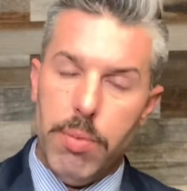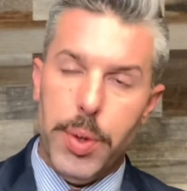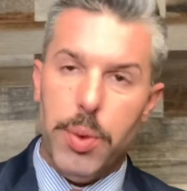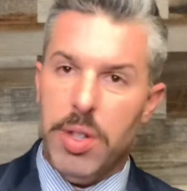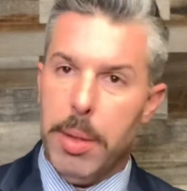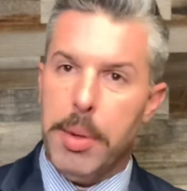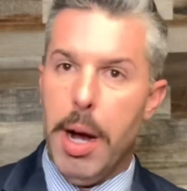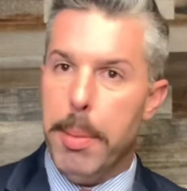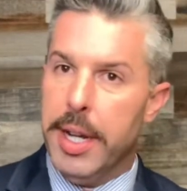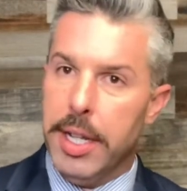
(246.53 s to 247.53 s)
through some
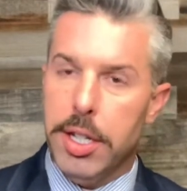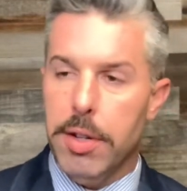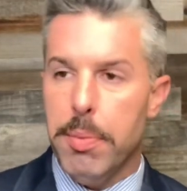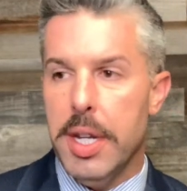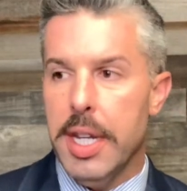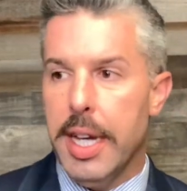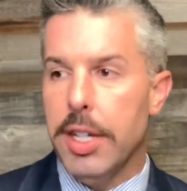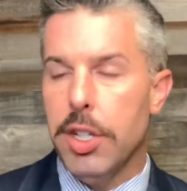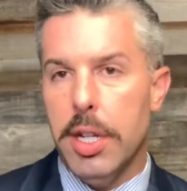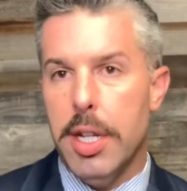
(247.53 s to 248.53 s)
combination of
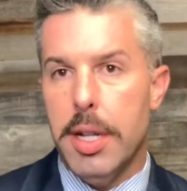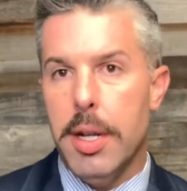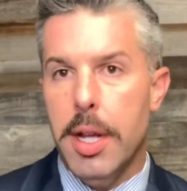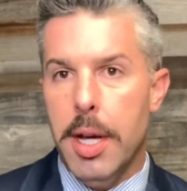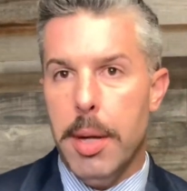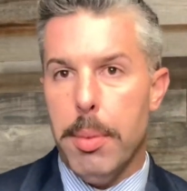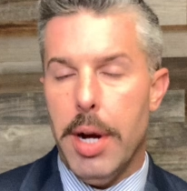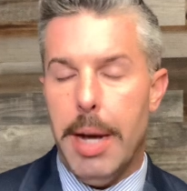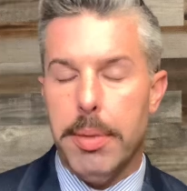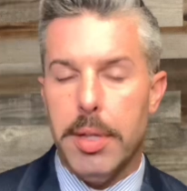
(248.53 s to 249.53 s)
mediation and
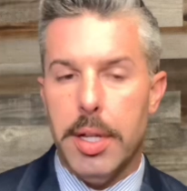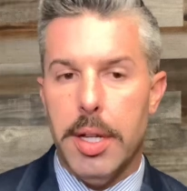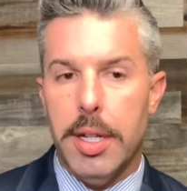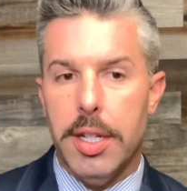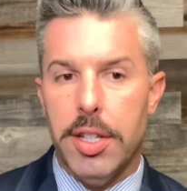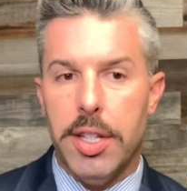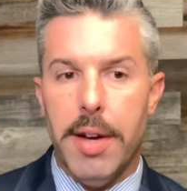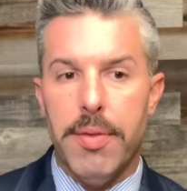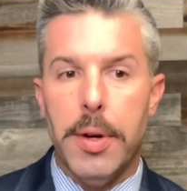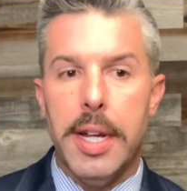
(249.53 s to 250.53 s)
perhaps
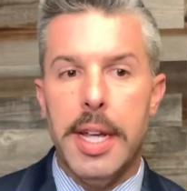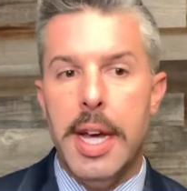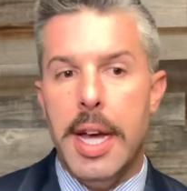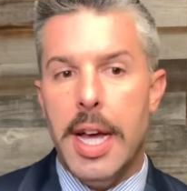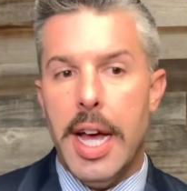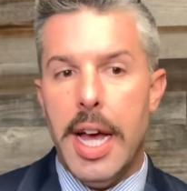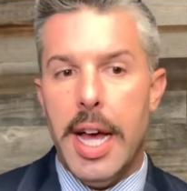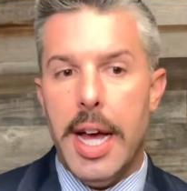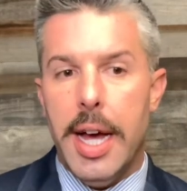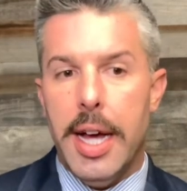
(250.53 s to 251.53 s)
discovery,
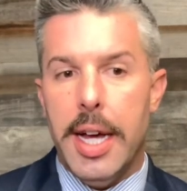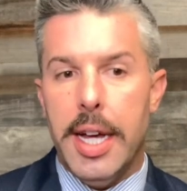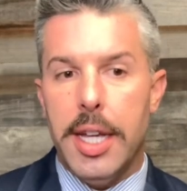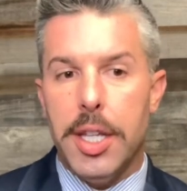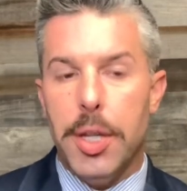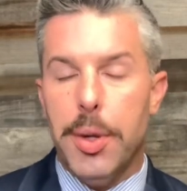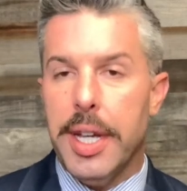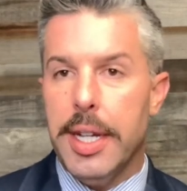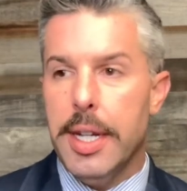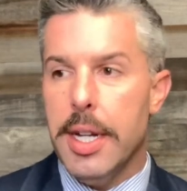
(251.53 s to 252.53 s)
you
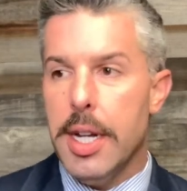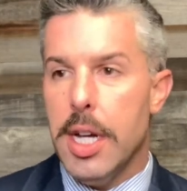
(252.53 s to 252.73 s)
can